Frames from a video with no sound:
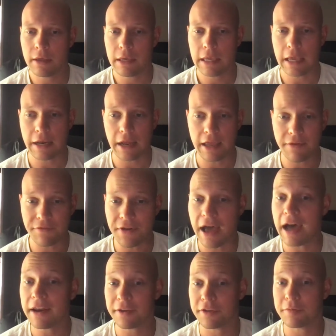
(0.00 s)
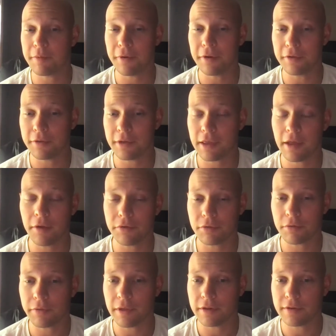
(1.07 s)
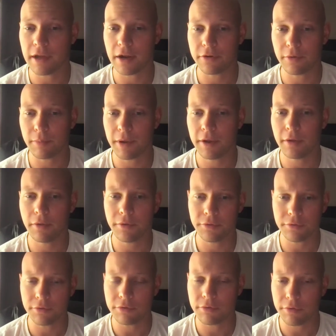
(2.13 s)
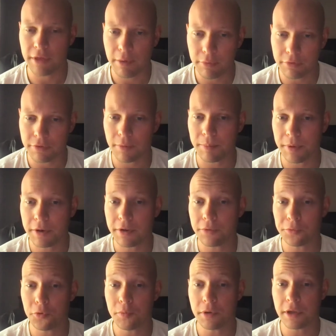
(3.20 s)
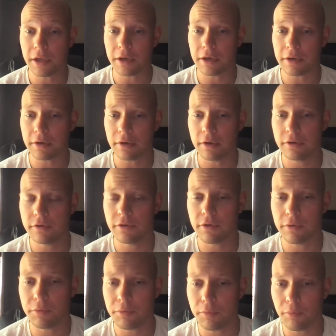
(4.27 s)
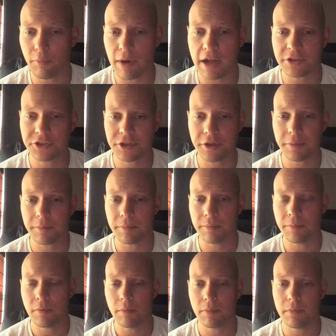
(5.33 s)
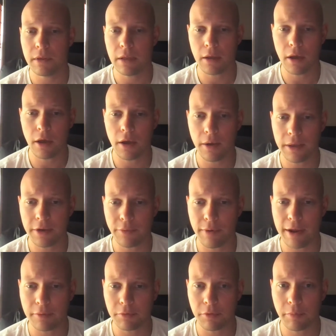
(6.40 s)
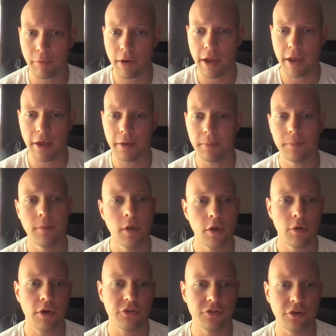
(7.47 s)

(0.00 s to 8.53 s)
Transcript: and I have not experienced the counselor that Dr. Michael is, and so that was a bit illuminating to watch him interact with Mariah. Question